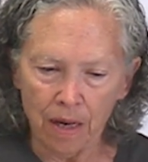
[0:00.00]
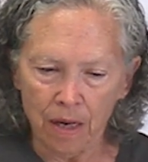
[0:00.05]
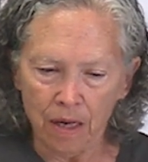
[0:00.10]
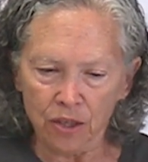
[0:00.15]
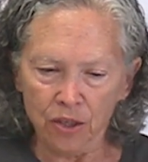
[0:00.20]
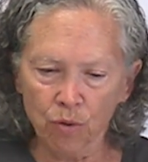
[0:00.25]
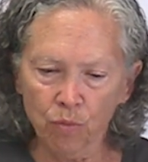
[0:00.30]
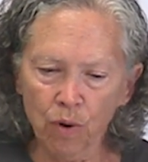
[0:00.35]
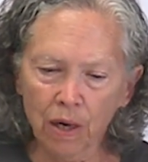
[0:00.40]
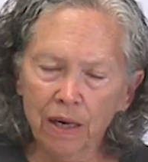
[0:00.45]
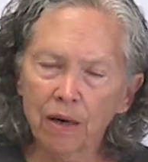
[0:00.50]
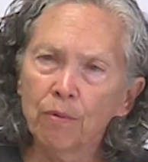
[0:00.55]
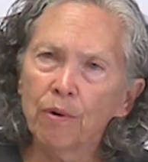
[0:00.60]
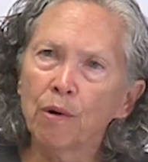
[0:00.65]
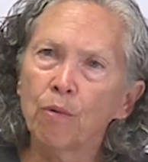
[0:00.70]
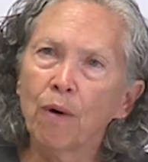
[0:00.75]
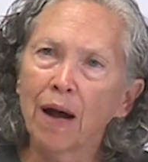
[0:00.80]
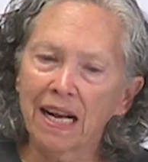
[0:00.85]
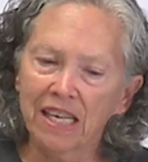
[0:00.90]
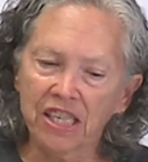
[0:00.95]
So what are
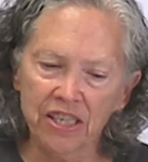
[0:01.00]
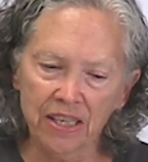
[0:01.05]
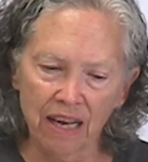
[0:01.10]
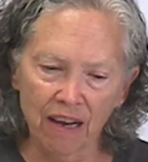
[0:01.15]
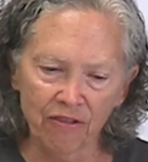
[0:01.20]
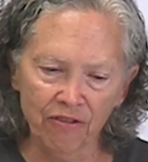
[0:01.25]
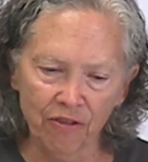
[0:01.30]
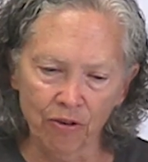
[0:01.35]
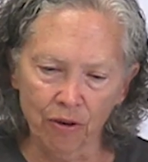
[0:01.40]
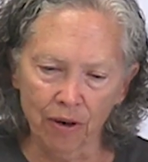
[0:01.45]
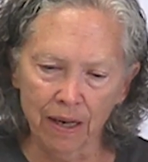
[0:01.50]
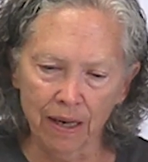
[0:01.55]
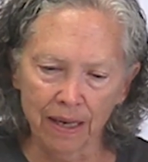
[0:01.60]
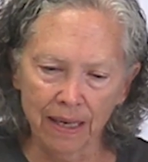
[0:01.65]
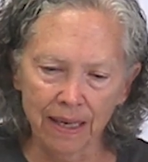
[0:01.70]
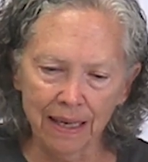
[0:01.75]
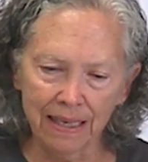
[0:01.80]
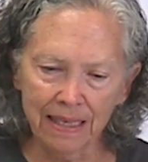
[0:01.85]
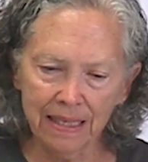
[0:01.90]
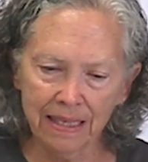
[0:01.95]
we watching out for
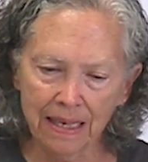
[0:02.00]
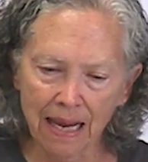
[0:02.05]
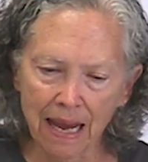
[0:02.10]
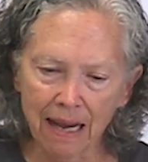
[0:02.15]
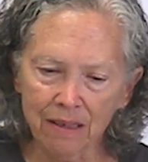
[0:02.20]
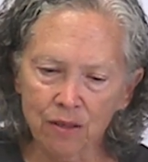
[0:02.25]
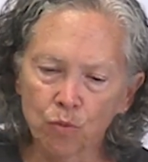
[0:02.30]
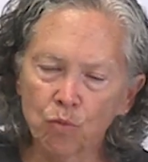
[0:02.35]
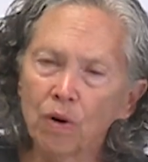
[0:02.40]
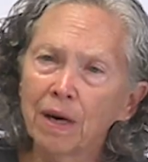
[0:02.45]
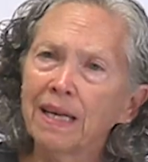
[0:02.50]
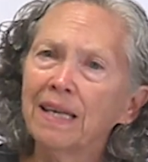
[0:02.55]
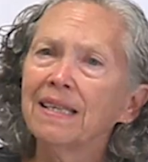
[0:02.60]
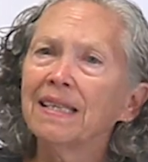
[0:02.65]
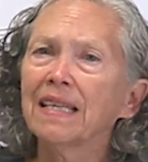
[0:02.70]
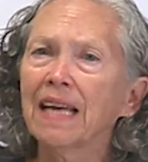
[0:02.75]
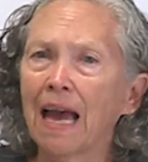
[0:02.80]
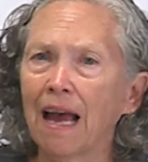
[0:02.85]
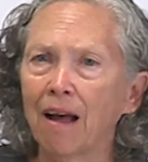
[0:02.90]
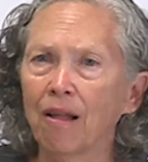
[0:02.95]
in snacks? One
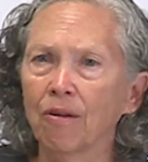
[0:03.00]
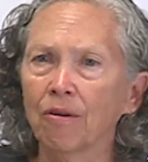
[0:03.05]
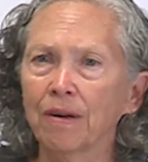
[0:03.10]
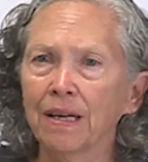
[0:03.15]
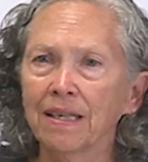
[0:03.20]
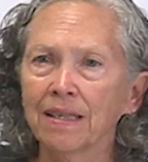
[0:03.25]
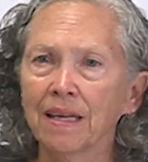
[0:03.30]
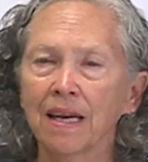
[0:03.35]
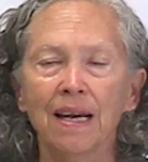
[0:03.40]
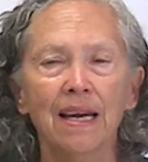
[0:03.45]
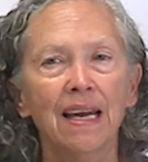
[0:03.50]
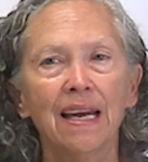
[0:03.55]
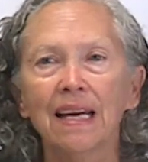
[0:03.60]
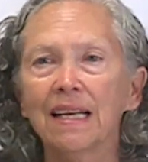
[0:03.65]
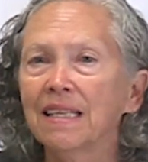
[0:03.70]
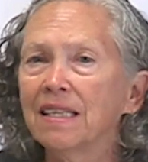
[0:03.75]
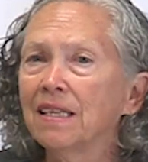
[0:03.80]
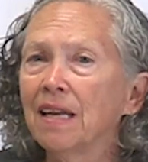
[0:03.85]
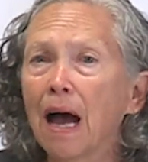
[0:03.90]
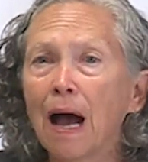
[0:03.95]
is calories.
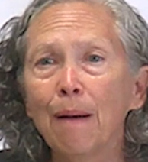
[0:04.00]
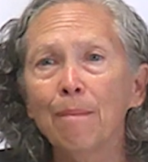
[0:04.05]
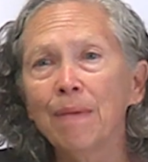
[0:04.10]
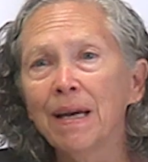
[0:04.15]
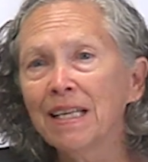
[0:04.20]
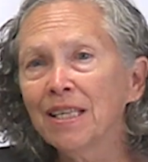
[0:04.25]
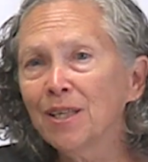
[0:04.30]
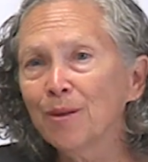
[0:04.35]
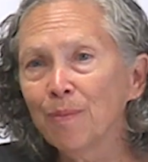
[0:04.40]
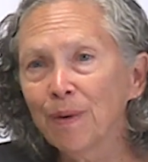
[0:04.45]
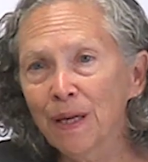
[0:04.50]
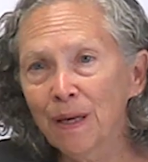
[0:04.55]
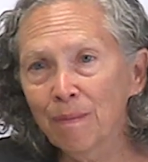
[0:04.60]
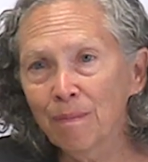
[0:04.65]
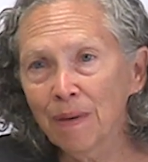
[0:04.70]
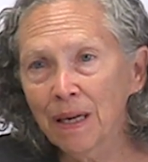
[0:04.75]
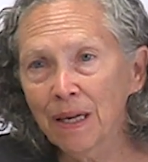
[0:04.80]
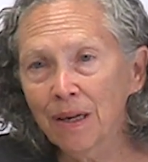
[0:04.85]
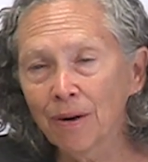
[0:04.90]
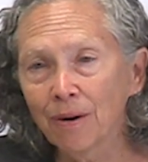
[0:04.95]
It's not meant to be a
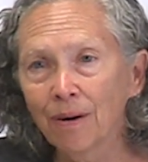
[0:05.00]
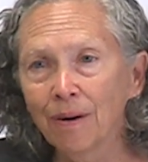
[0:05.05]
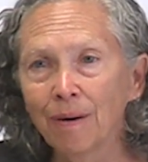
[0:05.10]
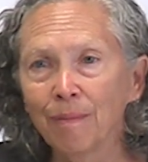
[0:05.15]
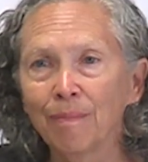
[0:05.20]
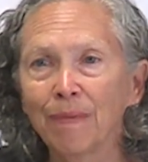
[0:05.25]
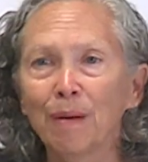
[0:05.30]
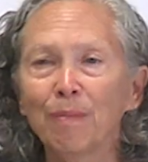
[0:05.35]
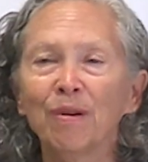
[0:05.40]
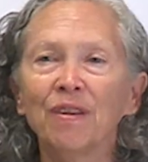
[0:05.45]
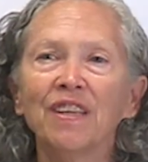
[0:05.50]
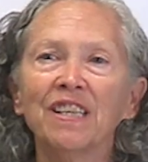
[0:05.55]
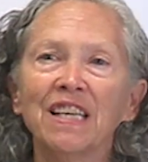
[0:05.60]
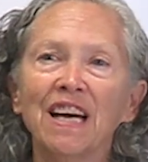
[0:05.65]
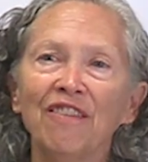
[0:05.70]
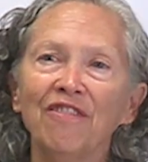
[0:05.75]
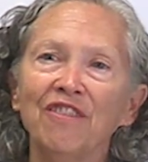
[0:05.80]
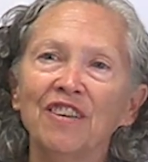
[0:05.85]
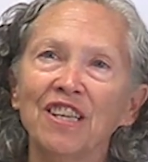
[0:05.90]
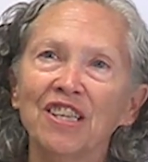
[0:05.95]
meal. Remember the
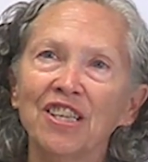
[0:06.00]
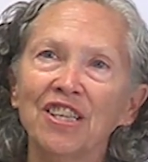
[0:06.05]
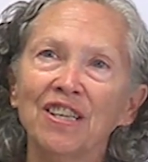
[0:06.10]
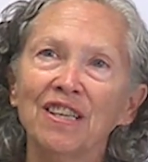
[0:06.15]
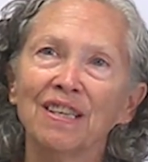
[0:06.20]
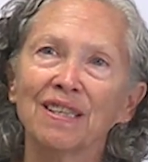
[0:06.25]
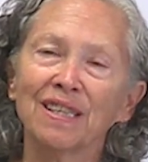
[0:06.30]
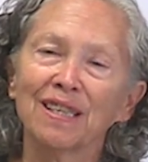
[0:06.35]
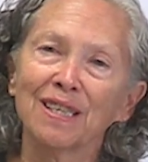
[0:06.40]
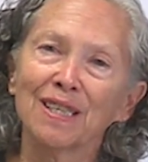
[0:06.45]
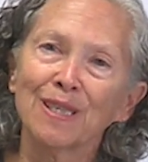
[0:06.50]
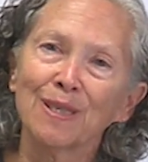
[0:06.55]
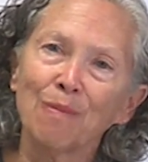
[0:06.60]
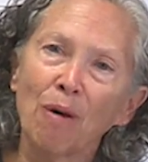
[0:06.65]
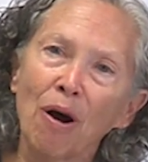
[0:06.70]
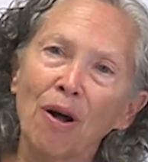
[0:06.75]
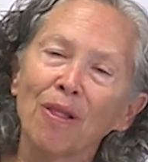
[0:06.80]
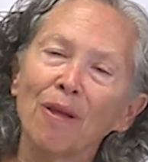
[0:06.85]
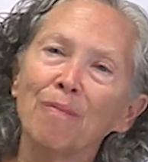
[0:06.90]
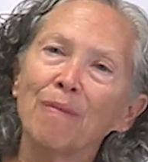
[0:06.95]
definition? It's a
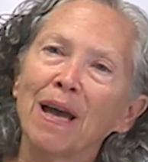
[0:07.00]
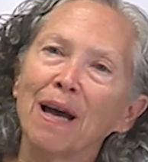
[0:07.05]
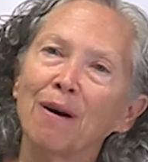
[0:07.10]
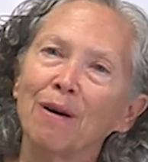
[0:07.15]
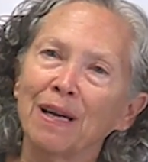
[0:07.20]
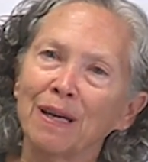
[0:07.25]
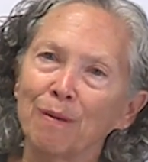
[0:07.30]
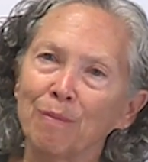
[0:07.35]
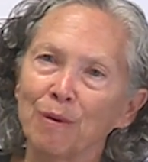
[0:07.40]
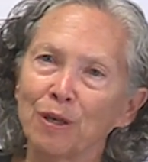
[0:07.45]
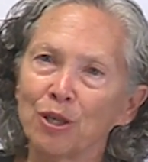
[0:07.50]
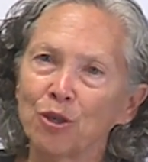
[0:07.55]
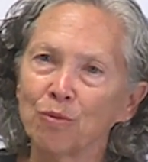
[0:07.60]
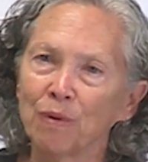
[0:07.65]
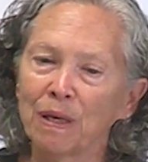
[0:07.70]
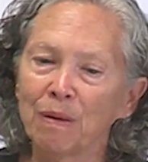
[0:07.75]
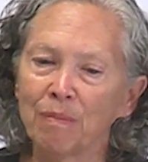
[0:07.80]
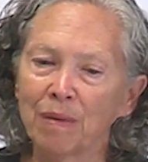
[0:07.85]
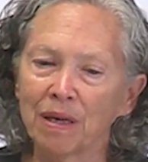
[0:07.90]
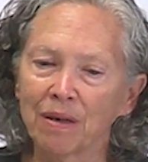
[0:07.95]
small amount in
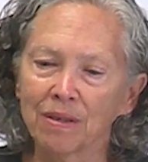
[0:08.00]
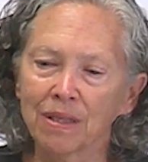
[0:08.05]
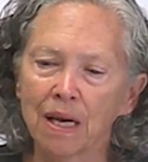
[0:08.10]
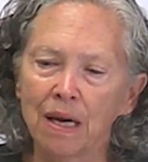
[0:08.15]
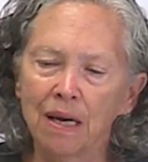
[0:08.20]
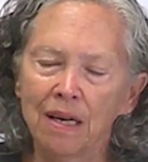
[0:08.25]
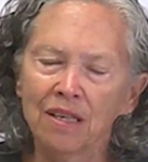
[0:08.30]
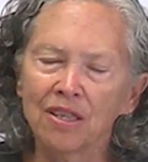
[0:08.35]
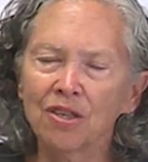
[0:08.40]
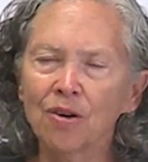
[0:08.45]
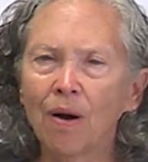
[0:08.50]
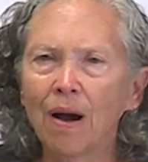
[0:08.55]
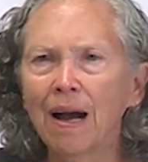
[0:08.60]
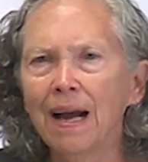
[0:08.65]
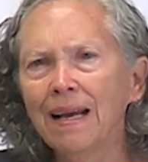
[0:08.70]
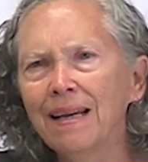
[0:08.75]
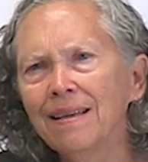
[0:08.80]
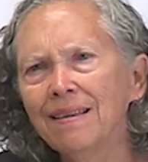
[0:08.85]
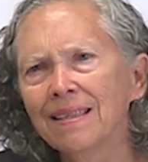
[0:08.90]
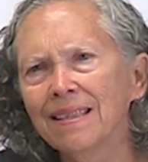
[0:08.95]
between meals. So
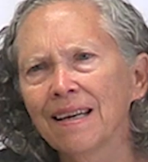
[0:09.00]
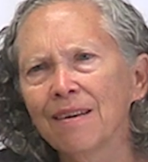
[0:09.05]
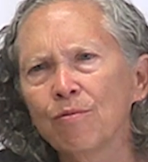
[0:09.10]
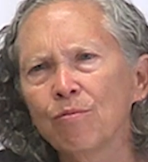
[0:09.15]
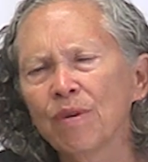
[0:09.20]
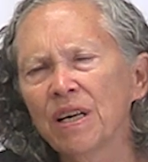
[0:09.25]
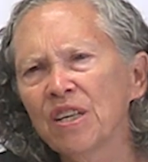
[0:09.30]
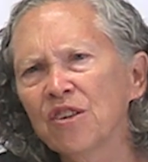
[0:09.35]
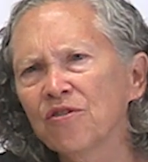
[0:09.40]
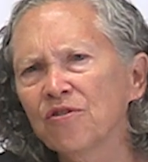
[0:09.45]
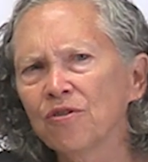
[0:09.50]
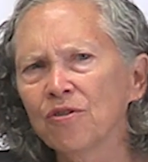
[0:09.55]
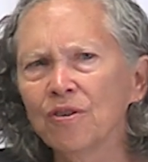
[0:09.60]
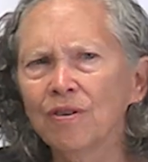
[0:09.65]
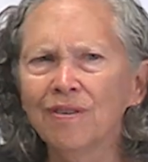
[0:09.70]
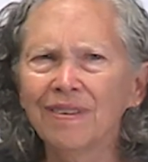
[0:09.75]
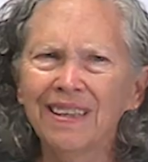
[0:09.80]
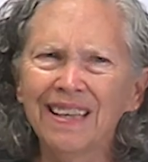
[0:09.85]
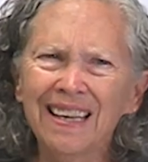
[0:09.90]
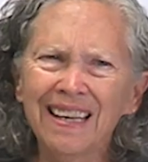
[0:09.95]
I say
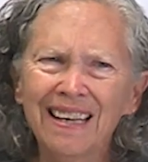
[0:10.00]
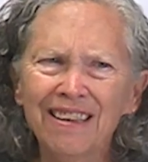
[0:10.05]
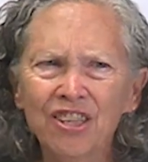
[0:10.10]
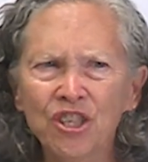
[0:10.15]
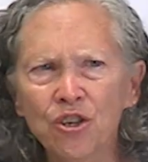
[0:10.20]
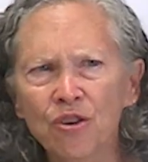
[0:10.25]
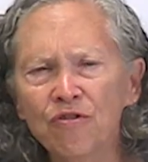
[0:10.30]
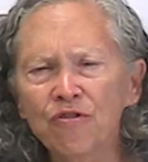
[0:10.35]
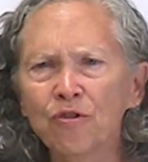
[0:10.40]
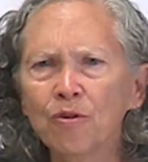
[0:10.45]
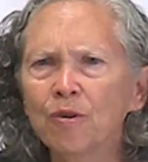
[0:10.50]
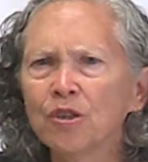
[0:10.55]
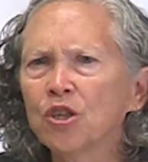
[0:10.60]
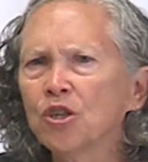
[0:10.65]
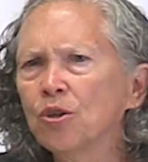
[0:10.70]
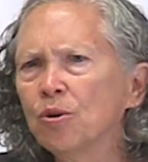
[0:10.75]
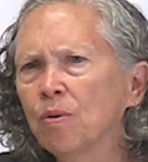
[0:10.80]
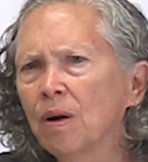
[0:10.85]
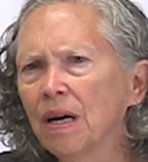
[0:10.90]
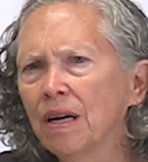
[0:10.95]
shoot for
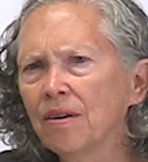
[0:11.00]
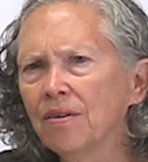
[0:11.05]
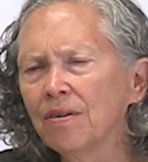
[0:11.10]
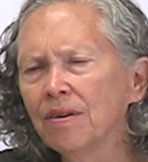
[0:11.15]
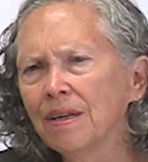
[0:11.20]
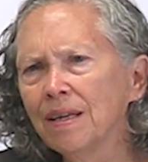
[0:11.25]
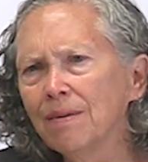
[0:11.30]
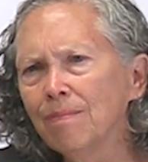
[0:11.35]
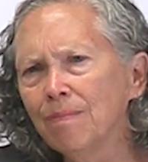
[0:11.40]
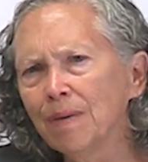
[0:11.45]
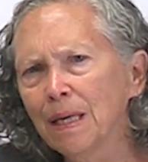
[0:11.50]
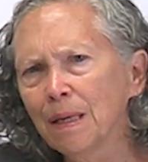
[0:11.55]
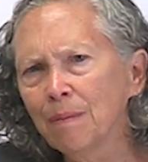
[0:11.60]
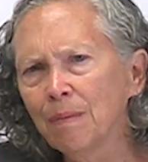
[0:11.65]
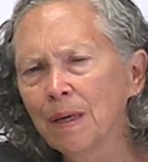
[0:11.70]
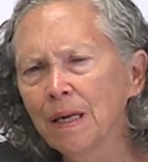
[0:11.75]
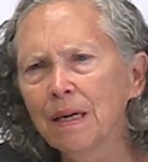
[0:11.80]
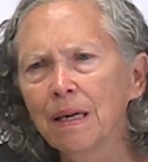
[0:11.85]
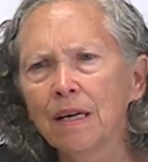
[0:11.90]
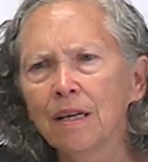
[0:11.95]
200,
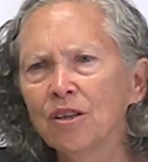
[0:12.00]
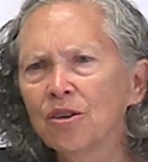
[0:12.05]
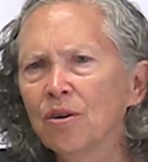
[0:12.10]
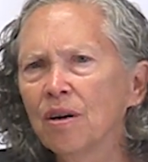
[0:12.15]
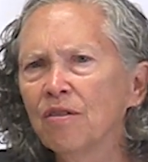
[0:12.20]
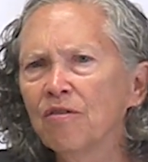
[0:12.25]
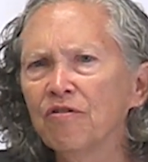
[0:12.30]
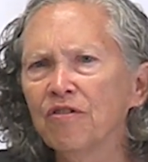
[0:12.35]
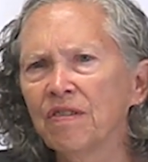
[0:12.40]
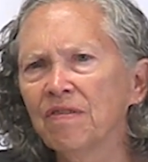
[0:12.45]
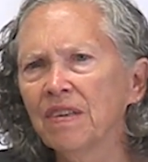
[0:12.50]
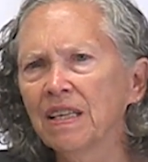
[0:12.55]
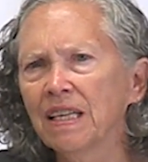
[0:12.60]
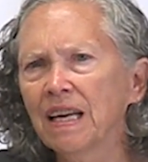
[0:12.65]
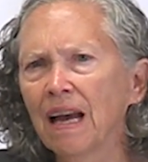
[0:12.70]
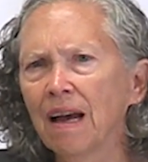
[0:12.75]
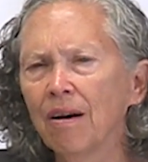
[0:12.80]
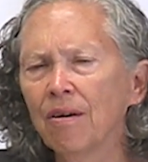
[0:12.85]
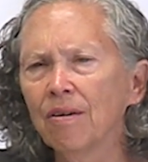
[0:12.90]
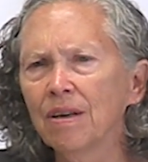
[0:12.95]
maybe 250
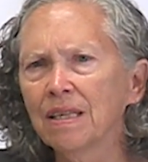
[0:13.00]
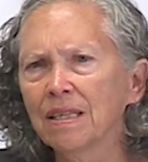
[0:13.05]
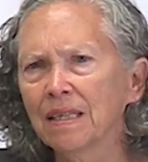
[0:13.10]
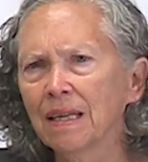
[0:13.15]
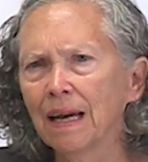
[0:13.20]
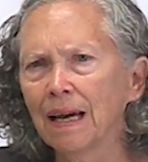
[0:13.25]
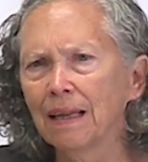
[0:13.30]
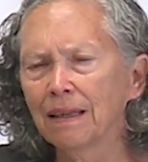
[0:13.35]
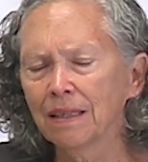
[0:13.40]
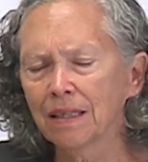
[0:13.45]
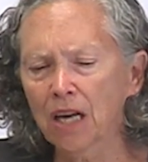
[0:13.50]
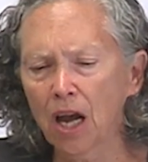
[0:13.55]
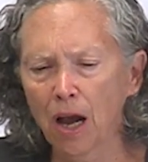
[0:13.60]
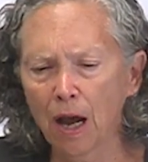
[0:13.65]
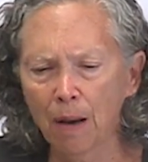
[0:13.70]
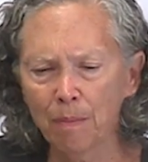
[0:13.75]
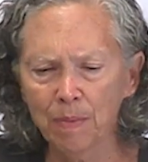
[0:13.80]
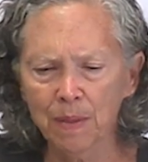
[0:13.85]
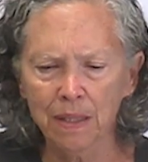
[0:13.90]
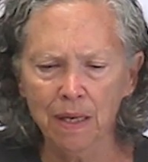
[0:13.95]
calories at
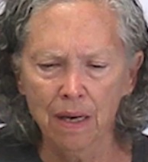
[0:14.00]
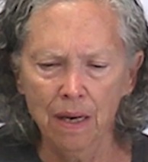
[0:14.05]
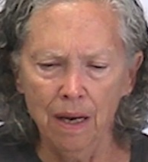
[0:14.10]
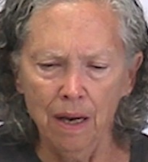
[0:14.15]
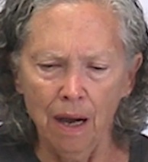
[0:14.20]
tops.